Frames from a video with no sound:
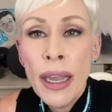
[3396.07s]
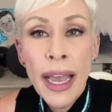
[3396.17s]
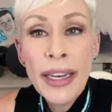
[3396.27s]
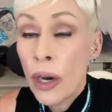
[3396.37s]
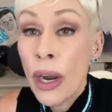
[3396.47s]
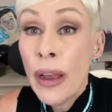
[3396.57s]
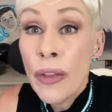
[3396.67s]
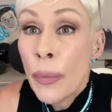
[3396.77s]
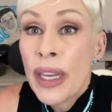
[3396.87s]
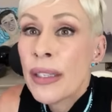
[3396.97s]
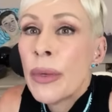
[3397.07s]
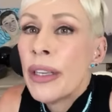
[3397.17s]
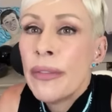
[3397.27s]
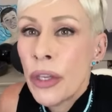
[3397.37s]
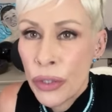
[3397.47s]
And otherwise I
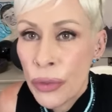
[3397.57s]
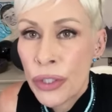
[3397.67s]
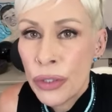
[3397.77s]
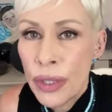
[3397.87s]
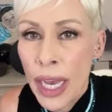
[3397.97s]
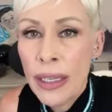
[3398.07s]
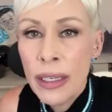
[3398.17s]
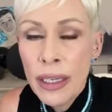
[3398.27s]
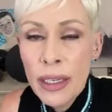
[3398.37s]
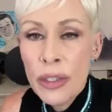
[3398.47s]
wouldn't even know you could do that.